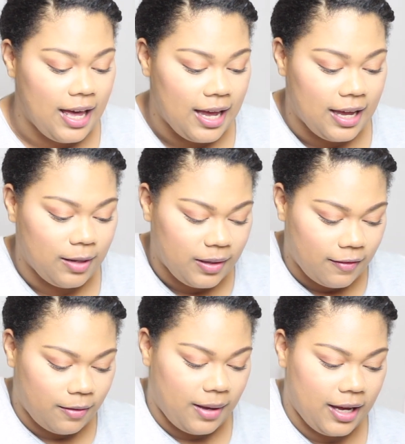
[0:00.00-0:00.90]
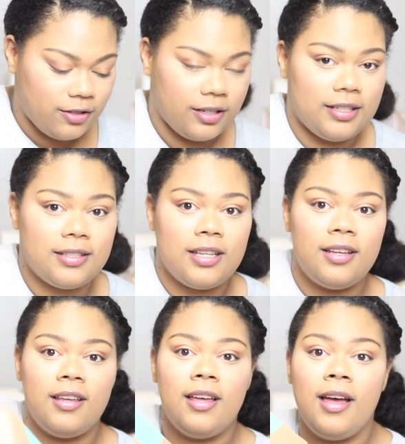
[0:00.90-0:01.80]
And let me cover up my address.
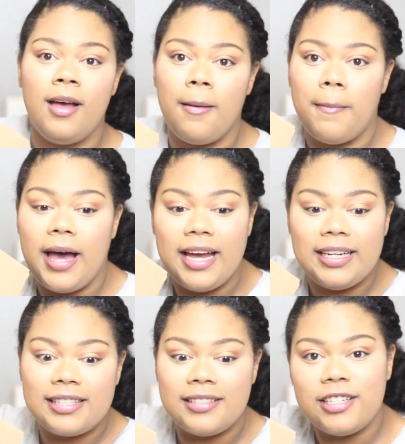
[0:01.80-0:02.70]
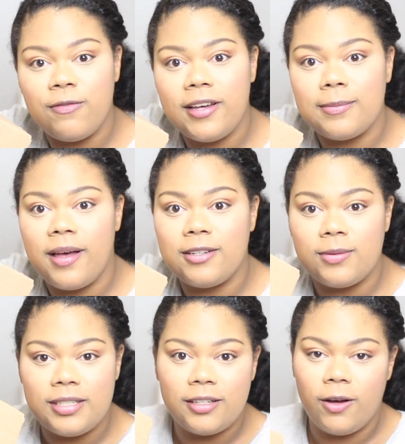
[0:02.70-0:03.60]
My Stitch Fix
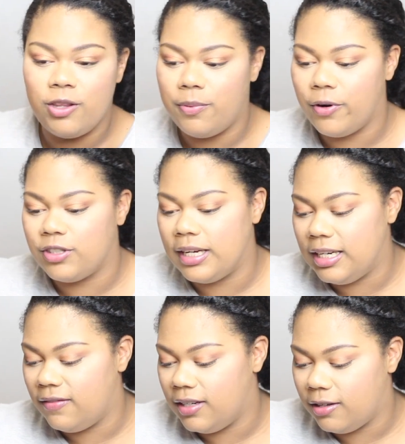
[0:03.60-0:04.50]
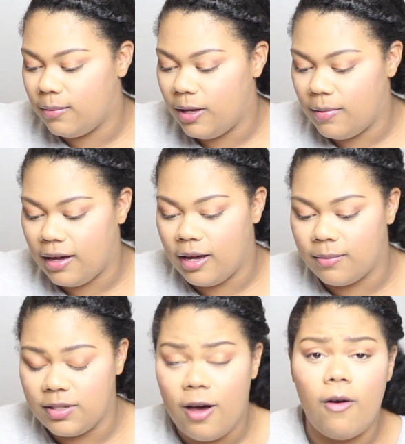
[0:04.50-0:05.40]
box was here on the porch. I didn't even hear the mailman
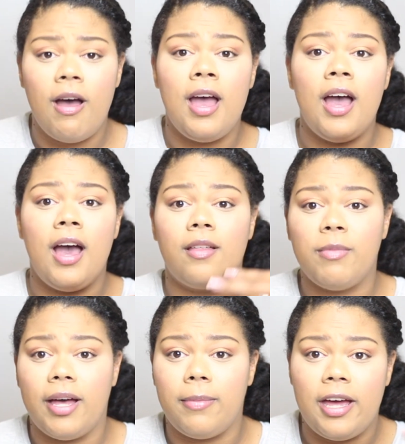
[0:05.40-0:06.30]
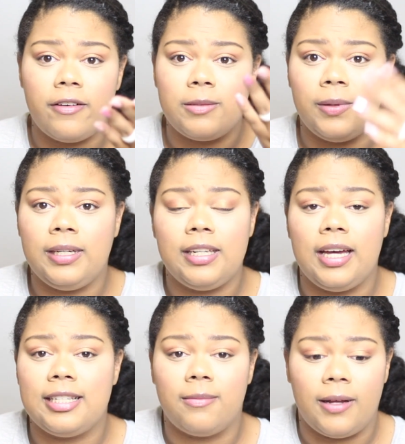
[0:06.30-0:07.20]
come. So my battery's blinking
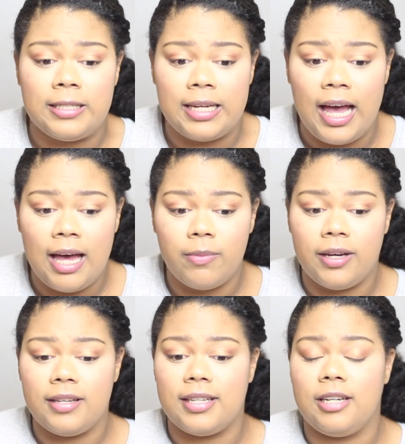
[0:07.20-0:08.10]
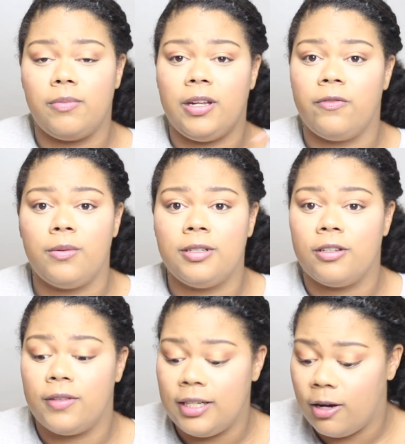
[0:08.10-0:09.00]
like it's about to die because I didn't plan on filming
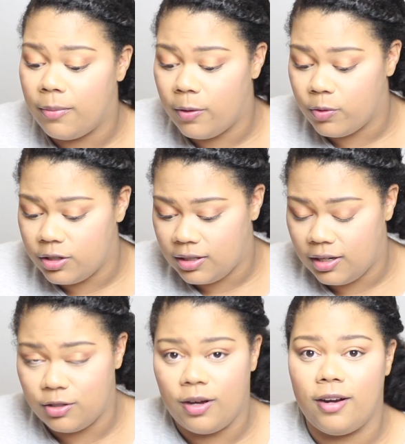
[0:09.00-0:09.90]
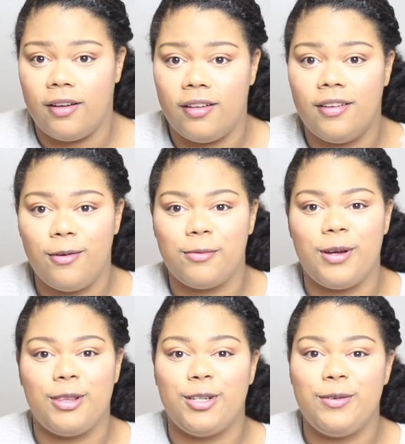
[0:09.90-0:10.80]
another video. But we're just going to try to
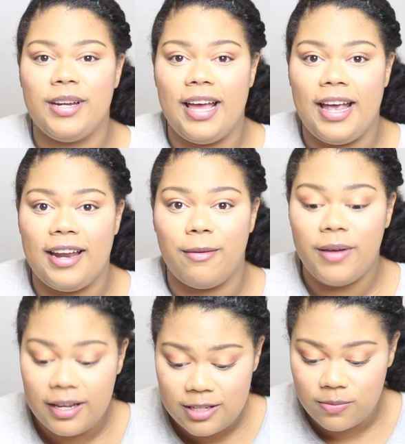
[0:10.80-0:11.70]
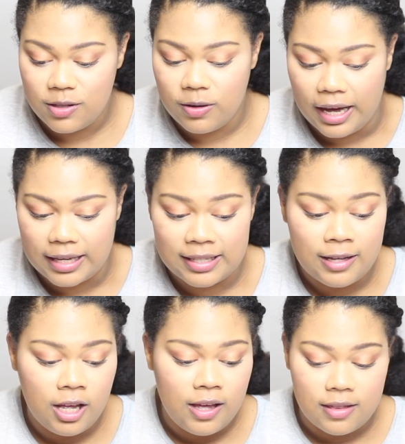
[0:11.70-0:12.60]
run through it and unbox it for you guys.
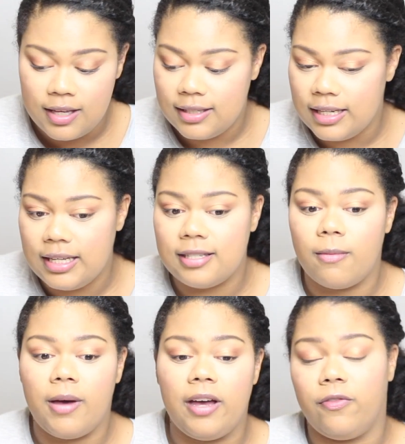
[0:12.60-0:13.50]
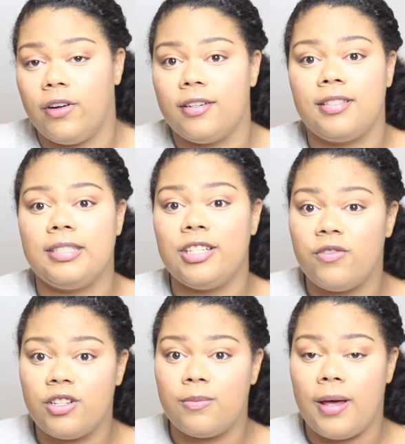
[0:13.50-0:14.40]
This is my first
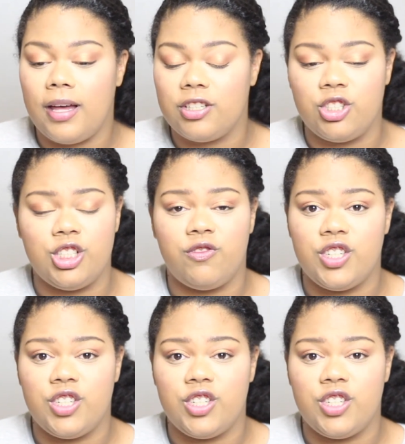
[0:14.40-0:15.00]
Stitch Fix box.